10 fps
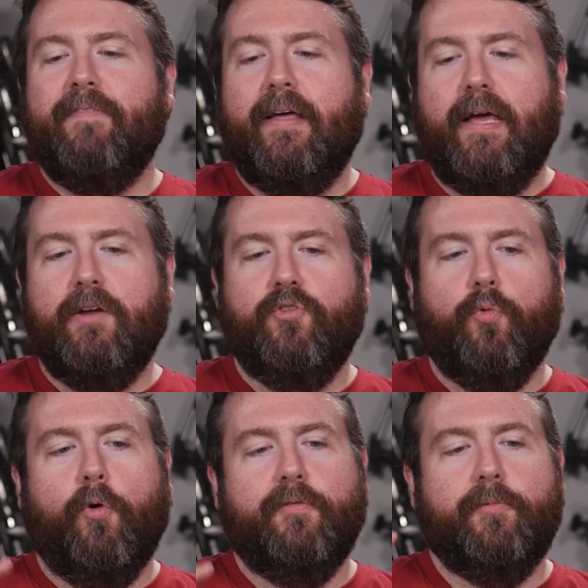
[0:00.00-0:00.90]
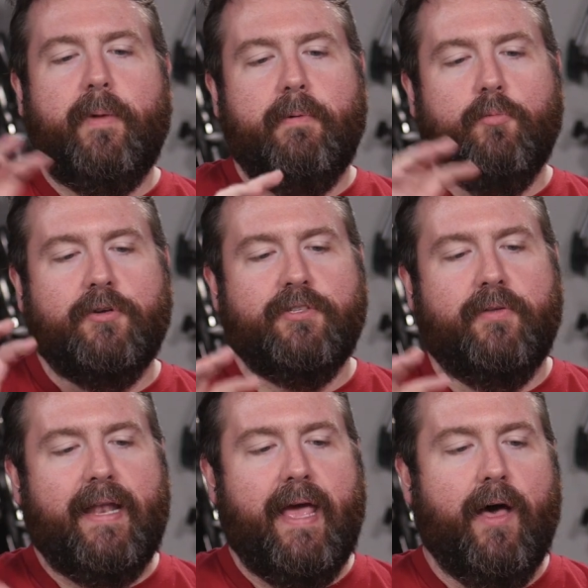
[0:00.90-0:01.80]
I find like dwarves, maybe more
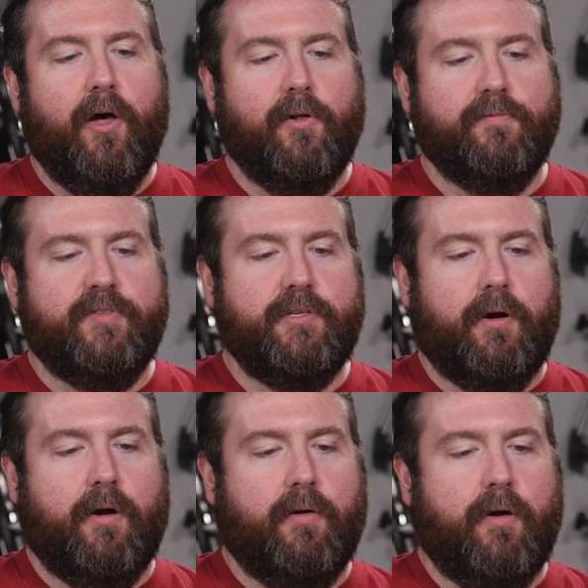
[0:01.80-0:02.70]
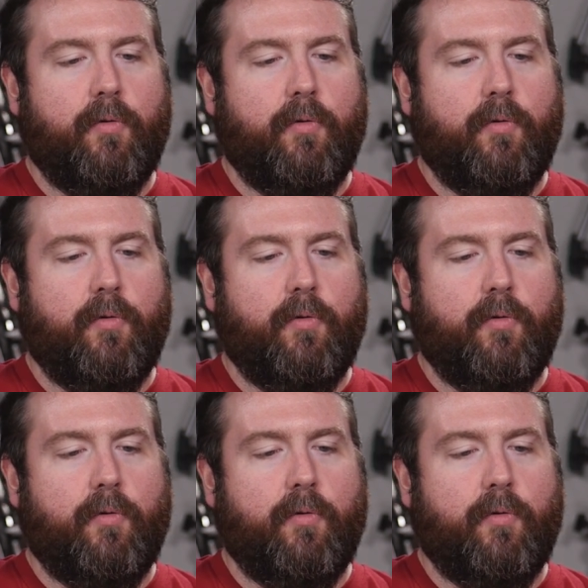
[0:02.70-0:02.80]
so than elves, are,